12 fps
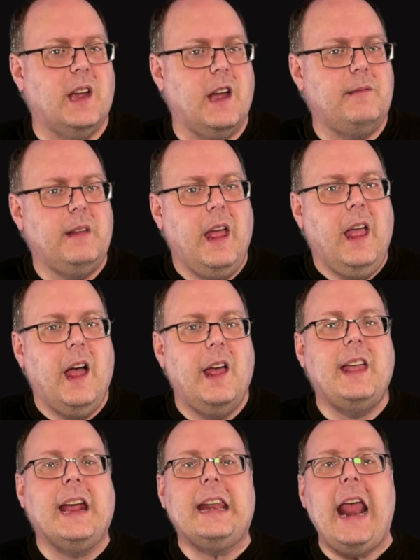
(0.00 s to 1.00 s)
on,
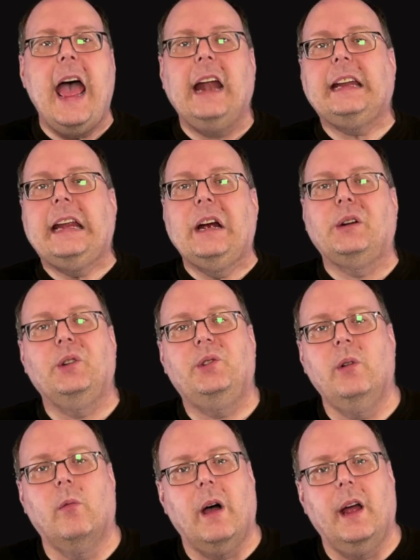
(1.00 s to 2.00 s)
and that can add character
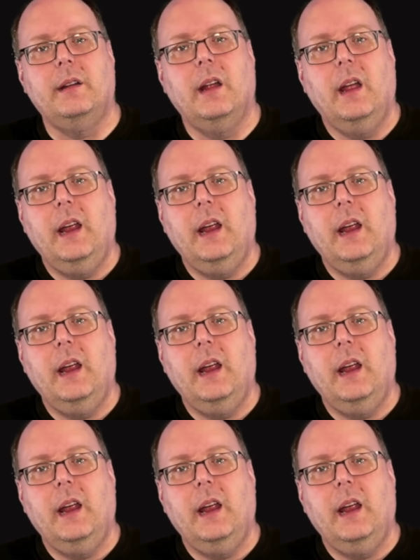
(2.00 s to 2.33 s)
to a wine.